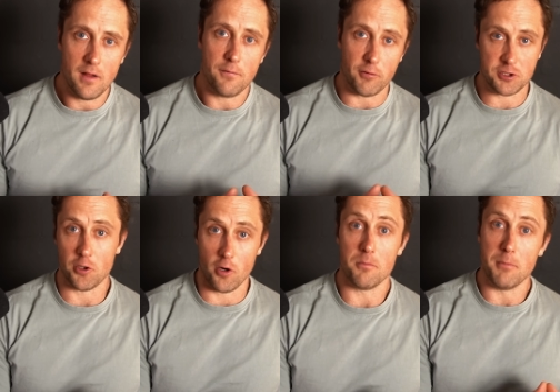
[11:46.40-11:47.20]
for
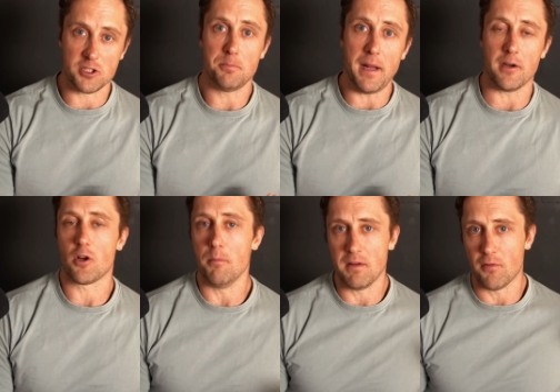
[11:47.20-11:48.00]
sure much better,
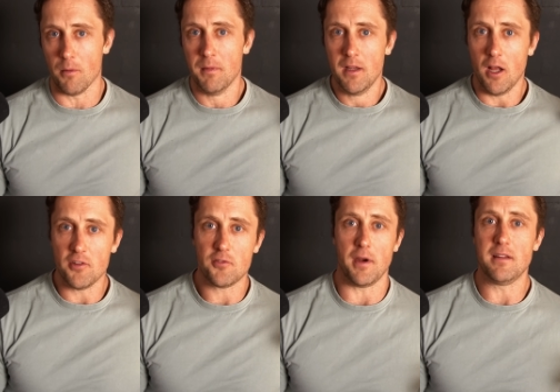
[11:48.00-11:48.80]
coming from a
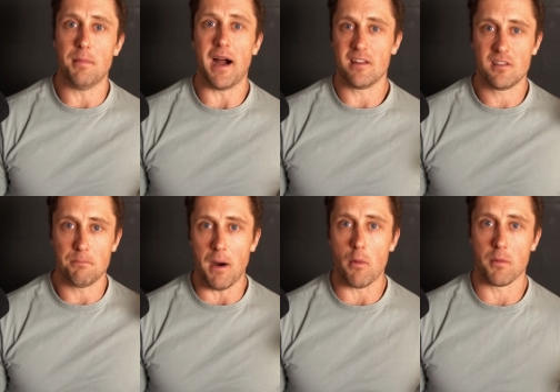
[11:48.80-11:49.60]
strength
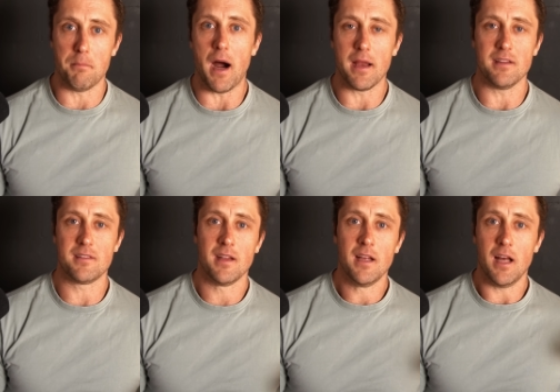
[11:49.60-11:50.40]
biased, power
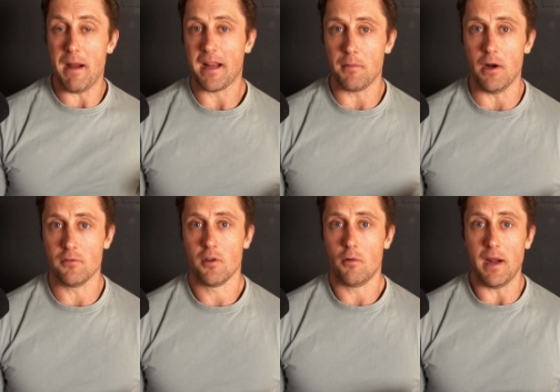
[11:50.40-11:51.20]
biased
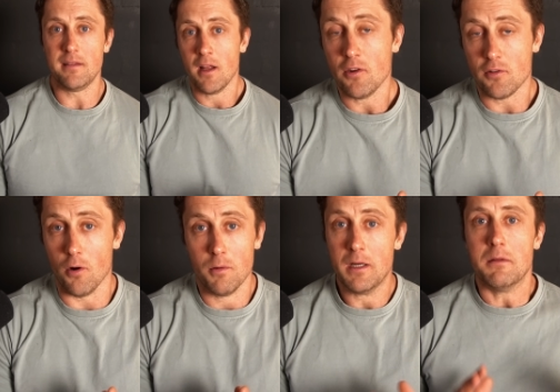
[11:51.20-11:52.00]
background, right?
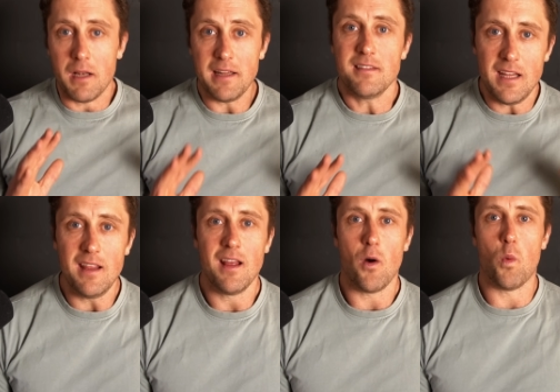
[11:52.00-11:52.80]
So let's
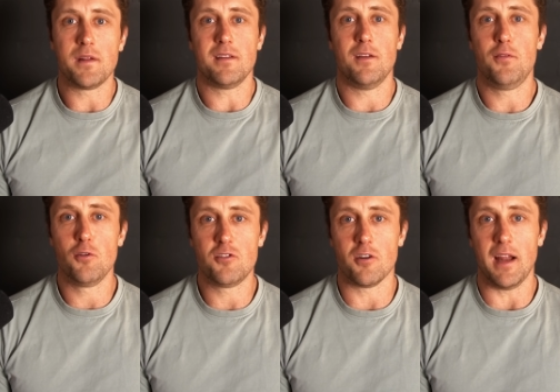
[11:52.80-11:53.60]
see what the
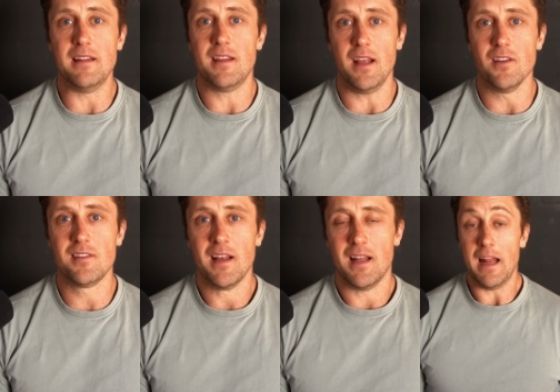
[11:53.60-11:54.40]
future
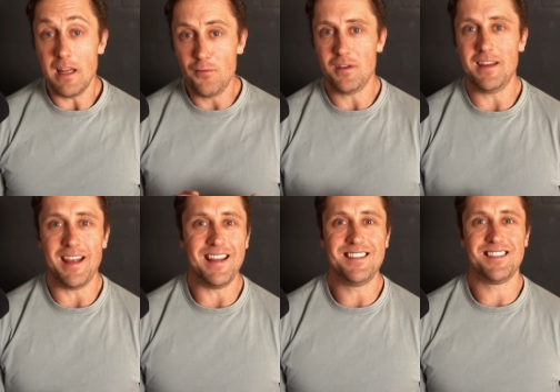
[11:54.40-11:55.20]
entails. And if
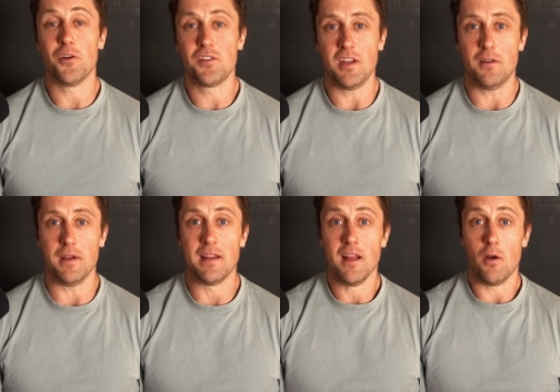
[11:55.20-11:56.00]
she is
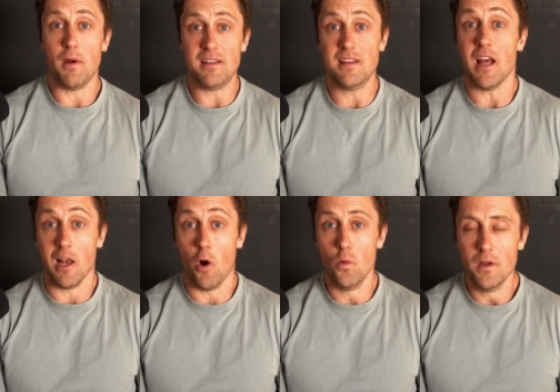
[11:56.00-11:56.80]
considering racing
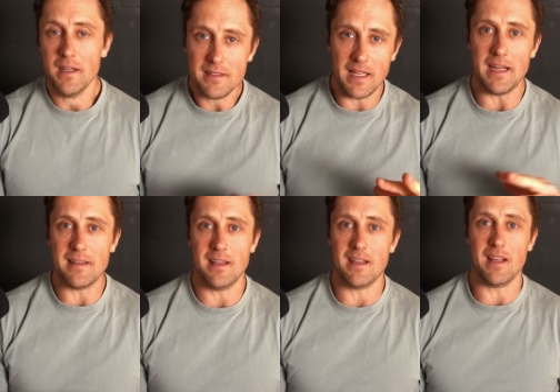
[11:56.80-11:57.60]
alone, then I
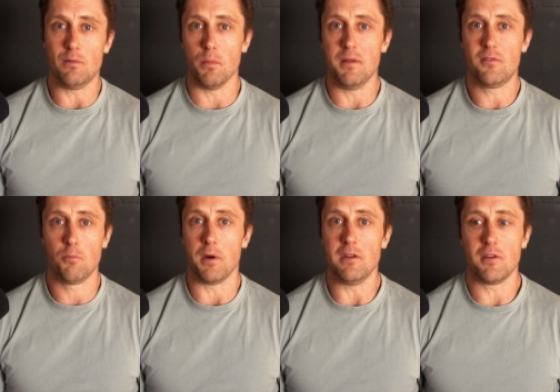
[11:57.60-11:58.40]
think it will be
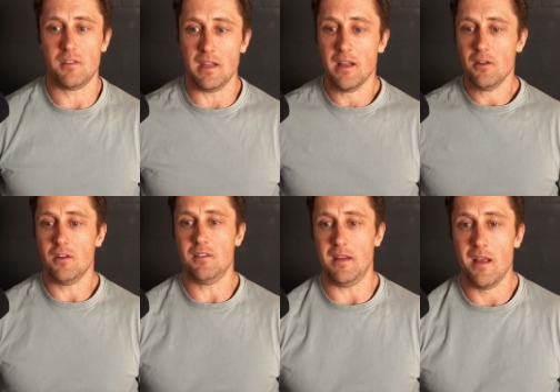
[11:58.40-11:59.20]
super interesting
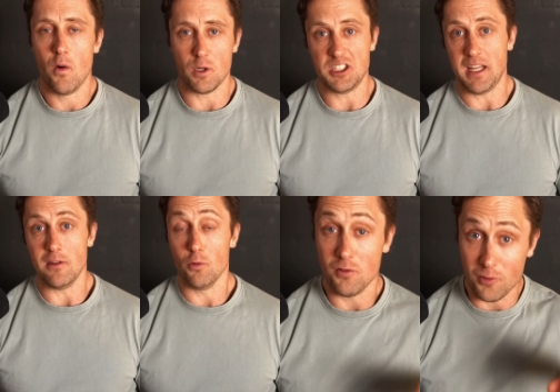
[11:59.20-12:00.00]
to see what she can
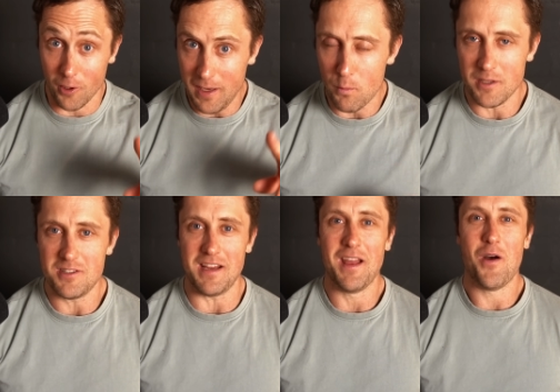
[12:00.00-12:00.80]
do. Certainly once
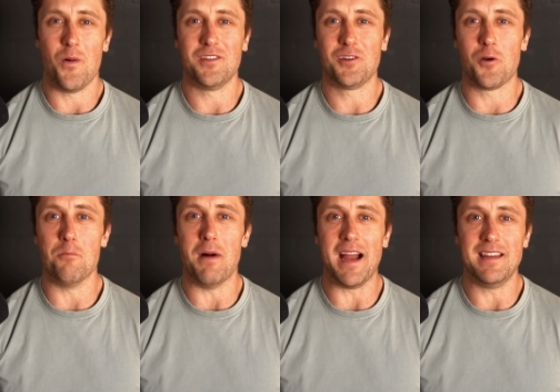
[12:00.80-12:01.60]
she wants to
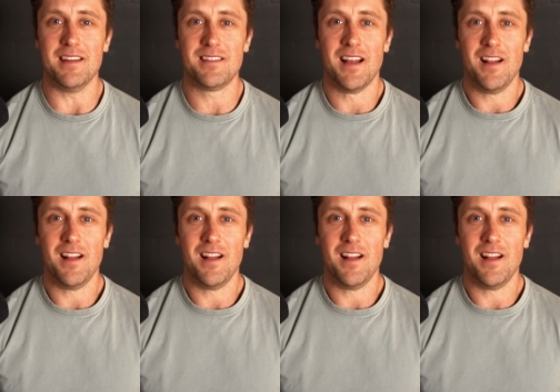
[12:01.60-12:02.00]
combine this